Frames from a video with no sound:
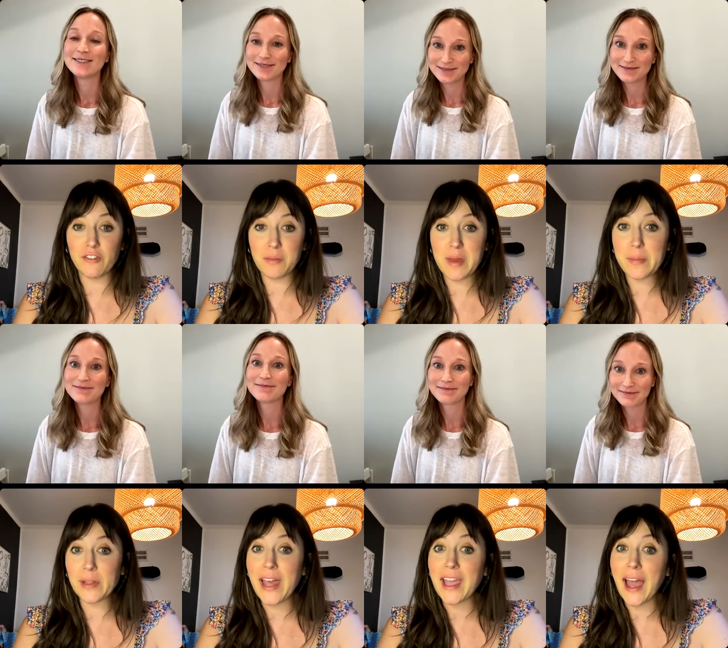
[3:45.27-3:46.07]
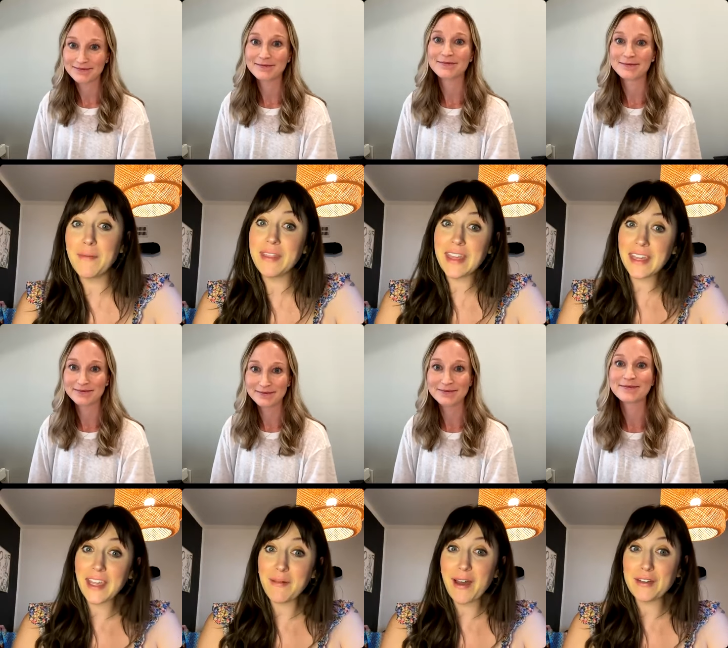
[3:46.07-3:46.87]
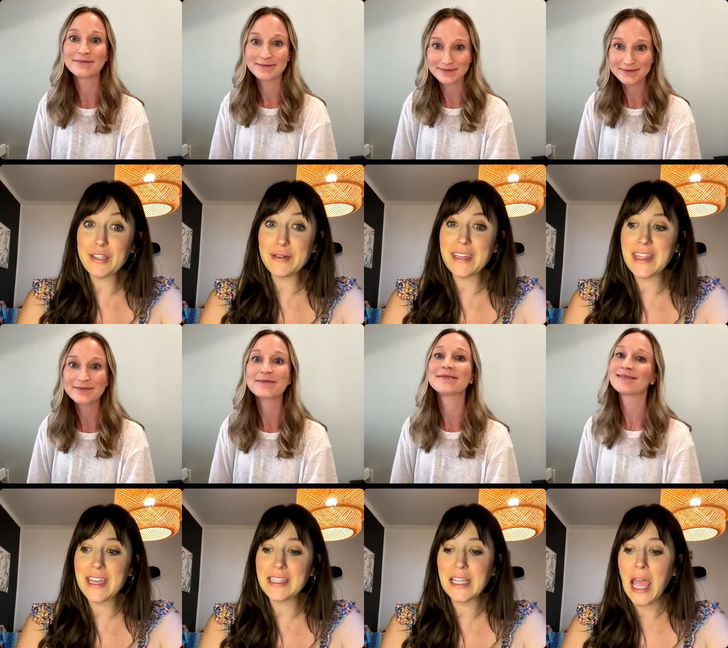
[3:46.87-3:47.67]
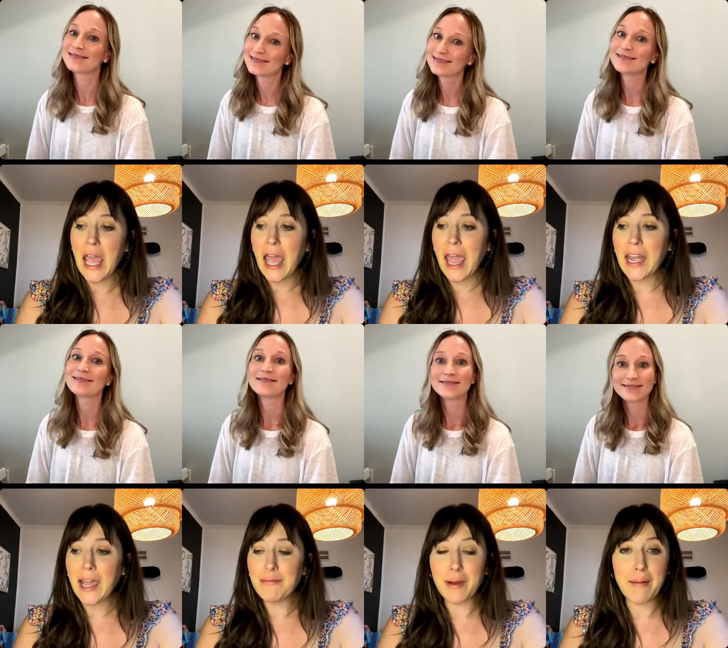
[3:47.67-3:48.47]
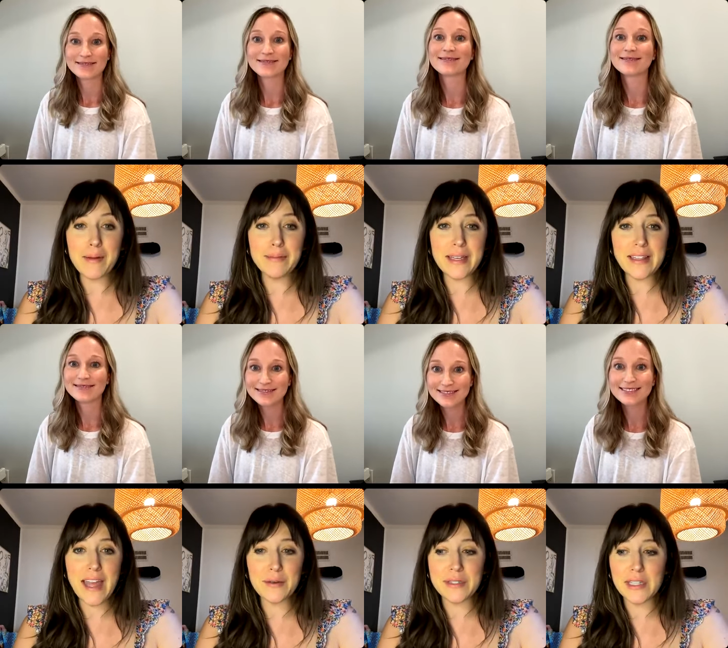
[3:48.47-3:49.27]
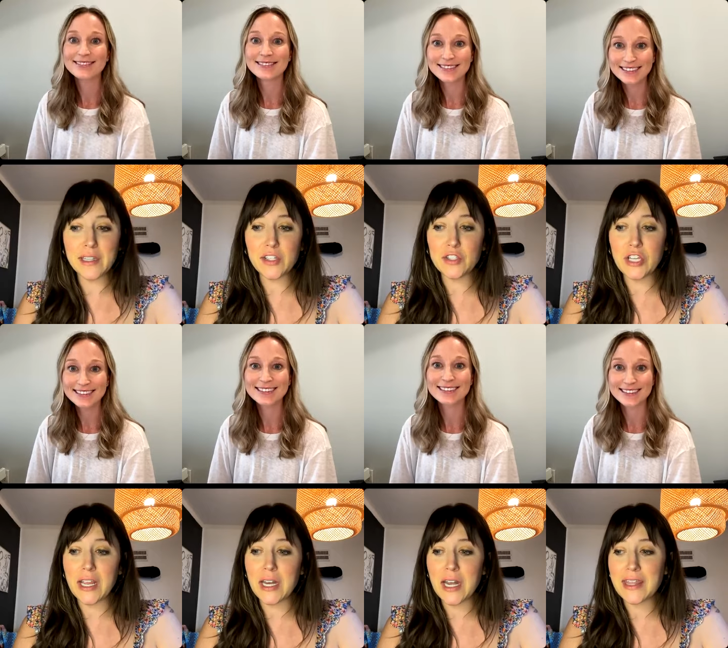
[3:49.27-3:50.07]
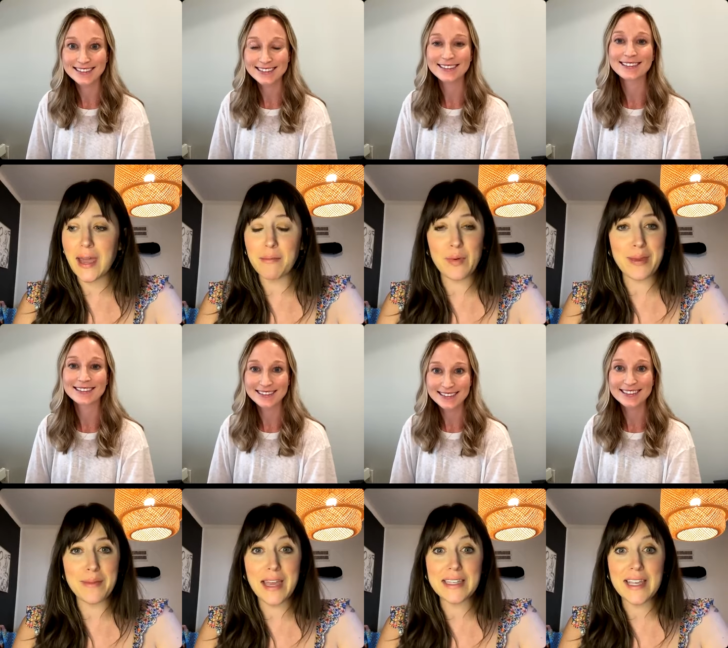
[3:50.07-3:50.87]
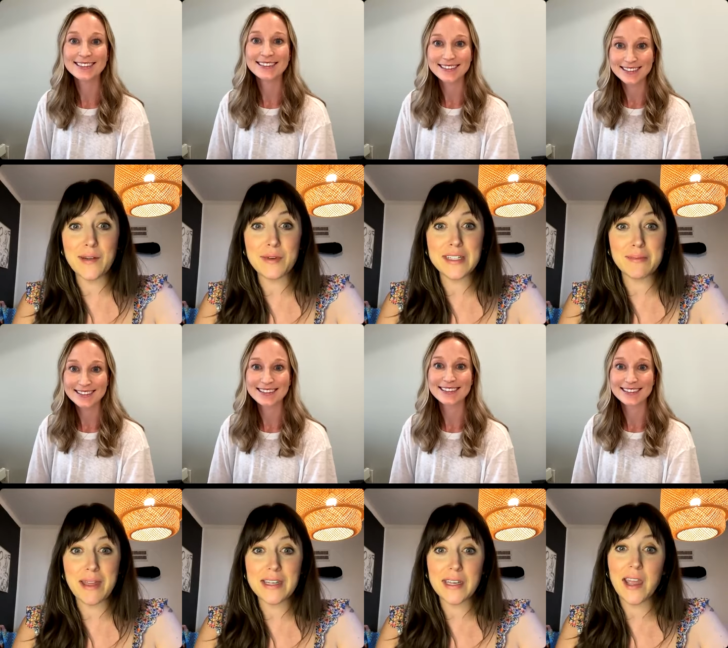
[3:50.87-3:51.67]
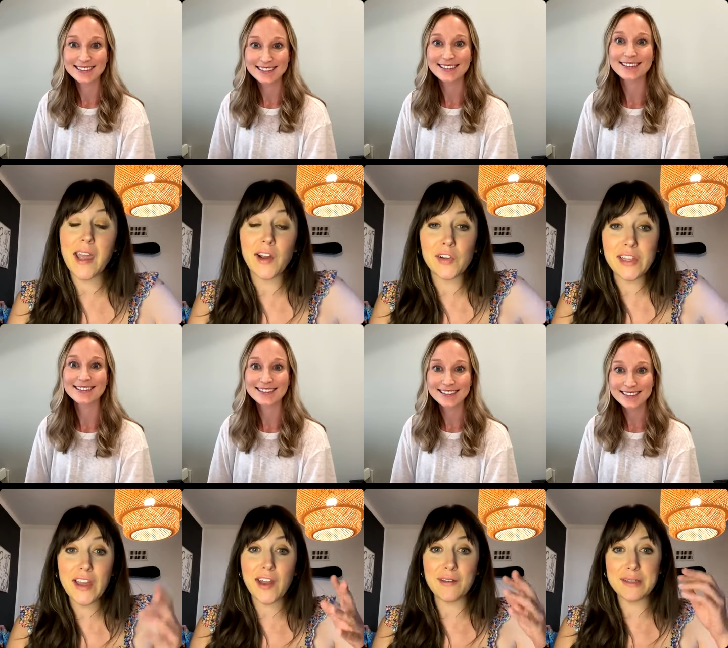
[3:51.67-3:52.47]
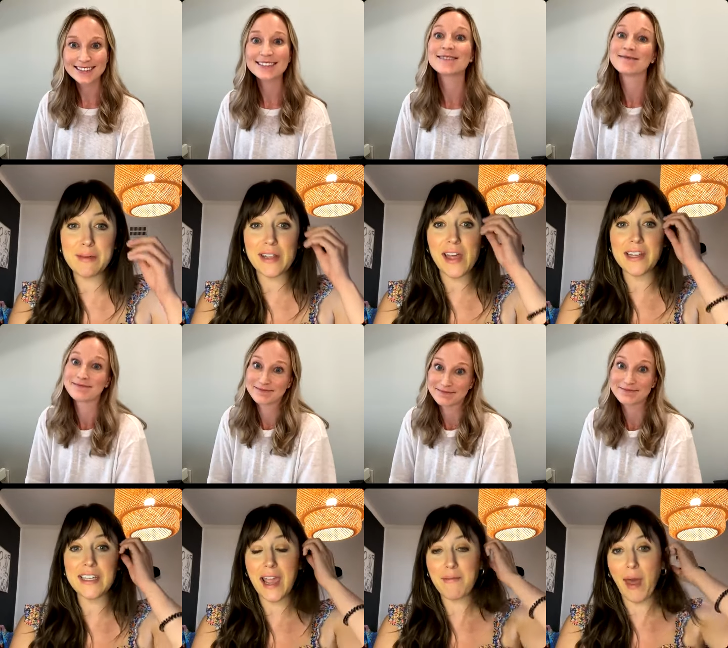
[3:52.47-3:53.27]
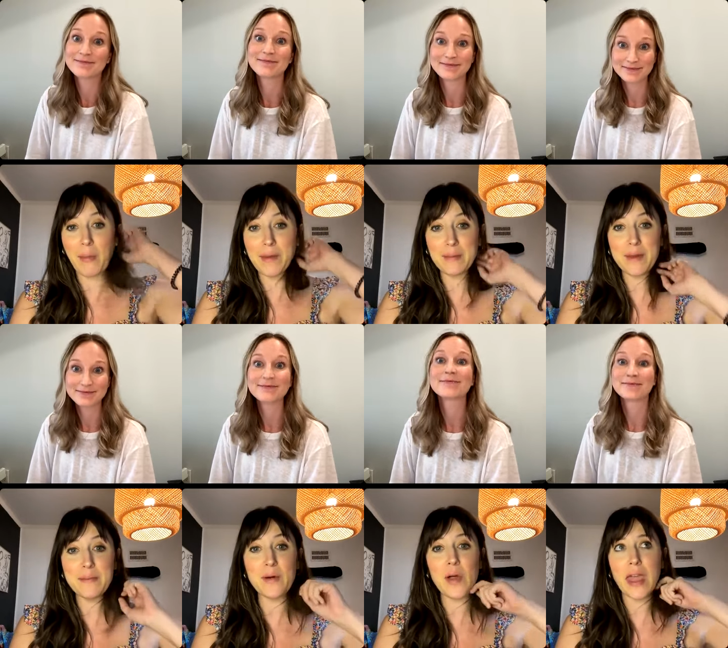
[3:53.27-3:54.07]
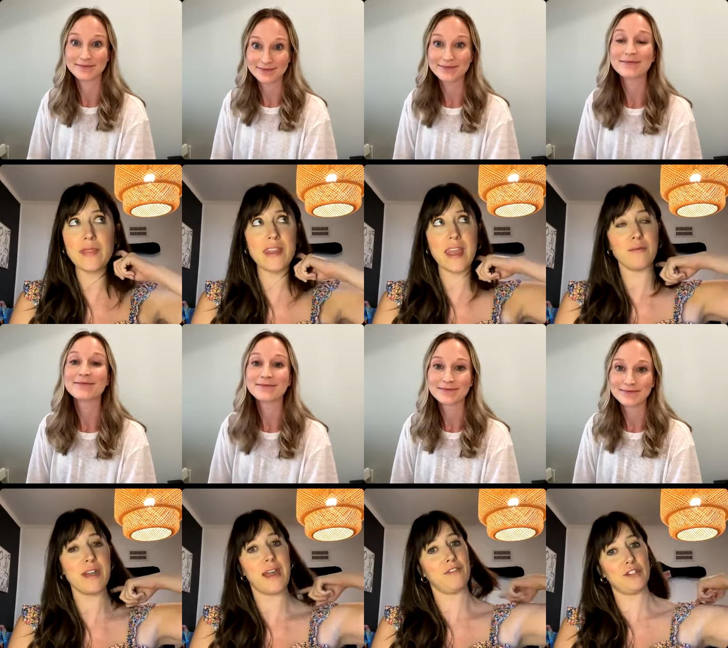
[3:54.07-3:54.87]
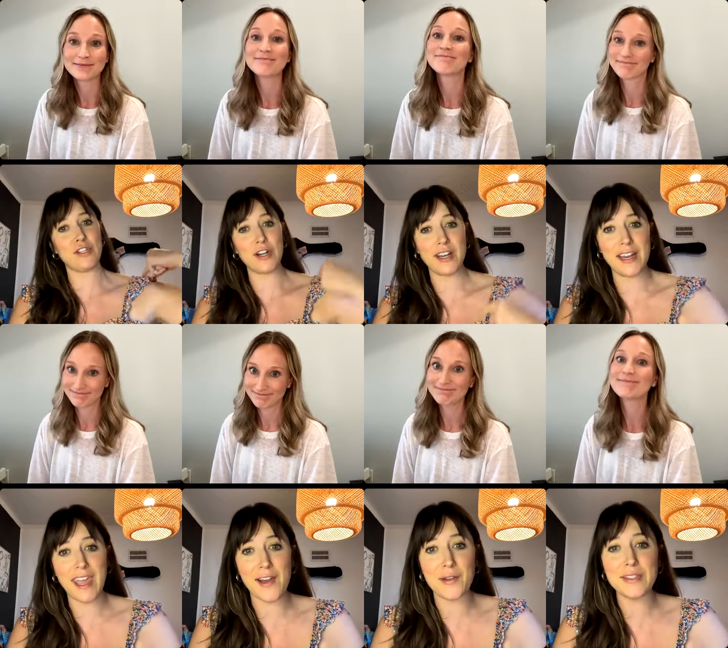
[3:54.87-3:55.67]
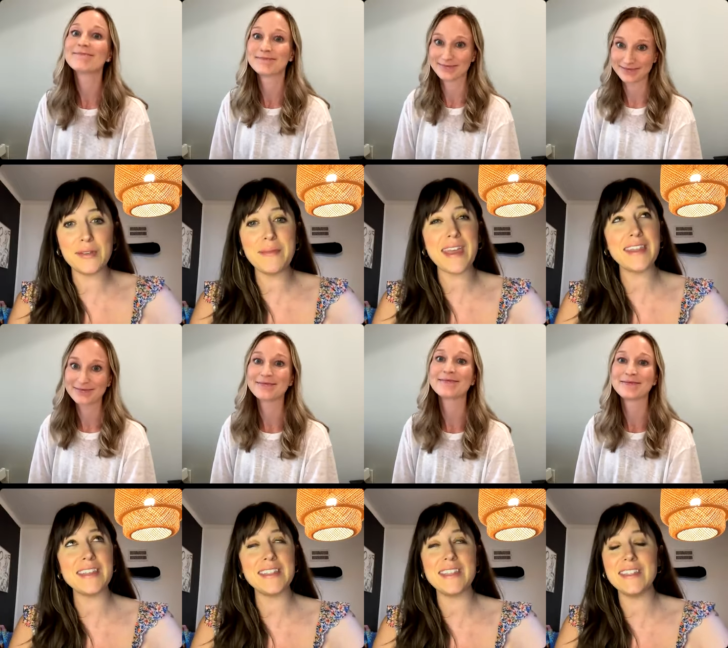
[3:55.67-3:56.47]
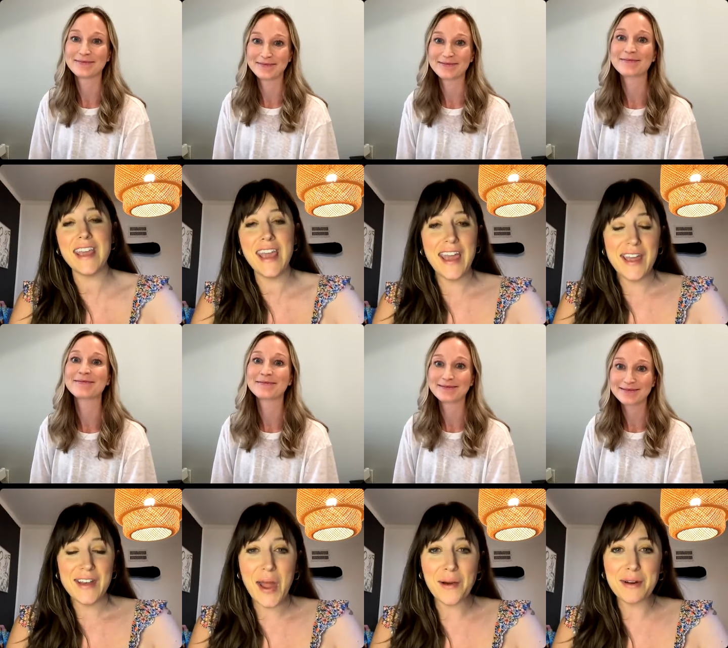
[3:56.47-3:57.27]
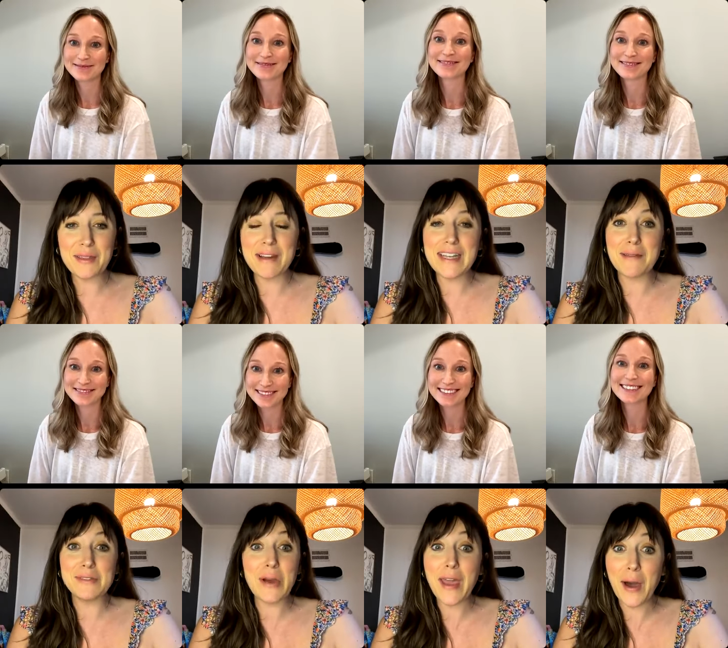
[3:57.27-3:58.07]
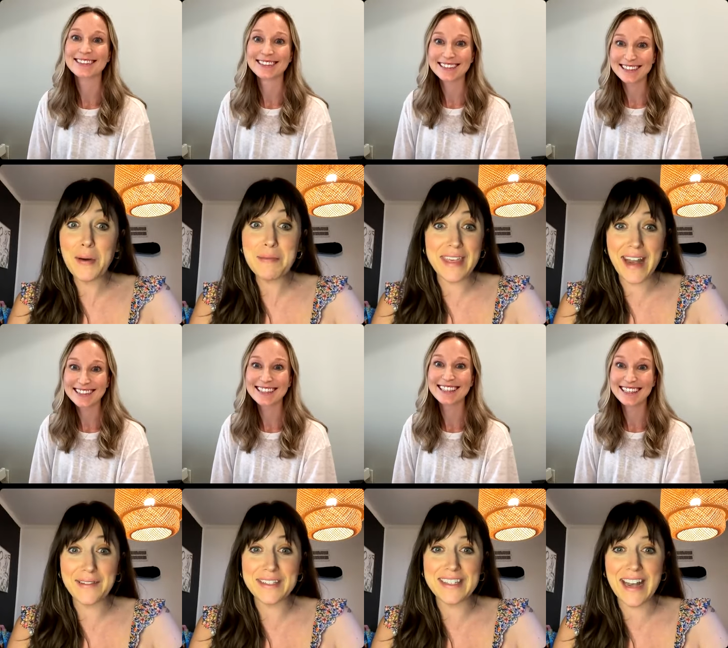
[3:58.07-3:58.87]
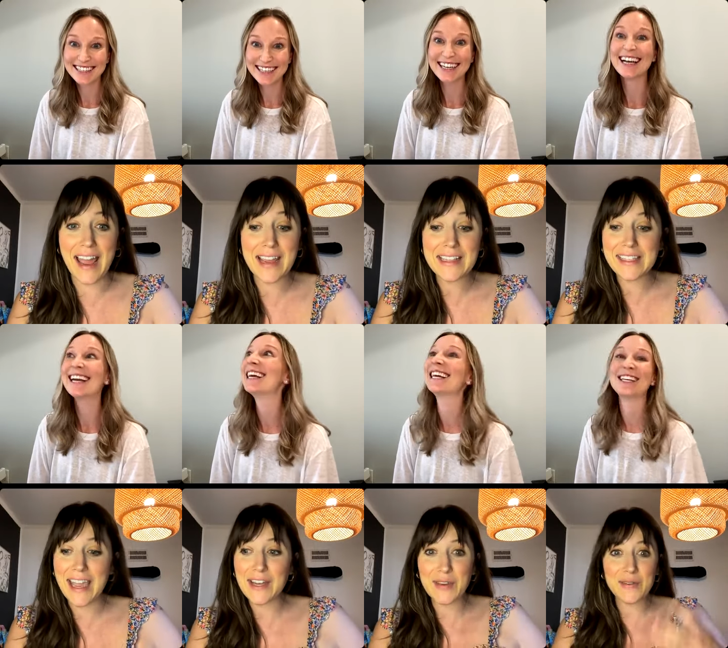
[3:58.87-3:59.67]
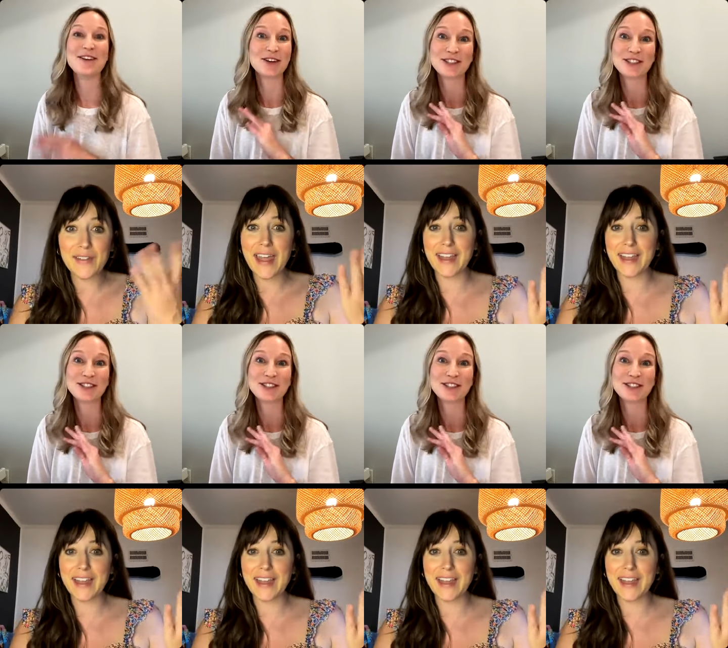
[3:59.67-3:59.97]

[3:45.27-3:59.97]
Speaker 1: from people like, I'm thinking about doing this. And I probably like was a little jaded at that point because I would spend early on, I would spend a lot of time helping people and then they would never start an account. And so I'm like, this is not worth my time. So I hope that I was nice and you've done,